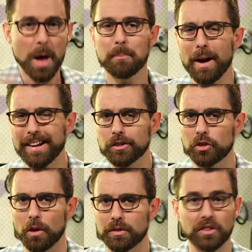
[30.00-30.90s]

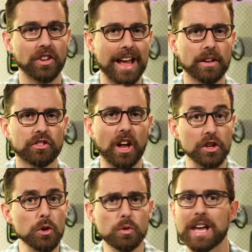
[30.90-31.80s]
Microsoft has announced a
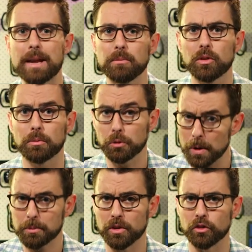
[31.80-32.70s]
new game
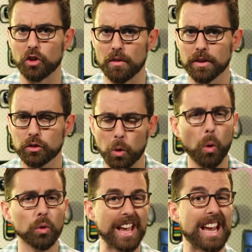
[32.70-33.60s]
subscription service
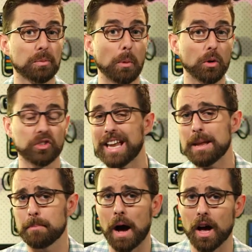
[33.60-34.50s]
called Xbox
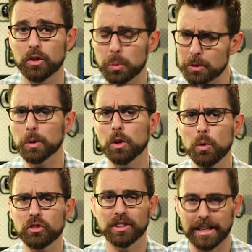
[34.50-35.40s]
Game Pass, which will
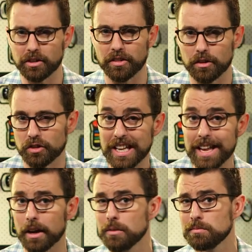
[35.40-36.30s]
launch later this
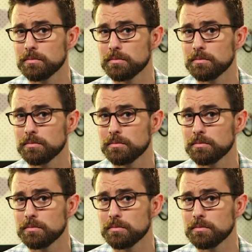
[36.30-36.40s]
year.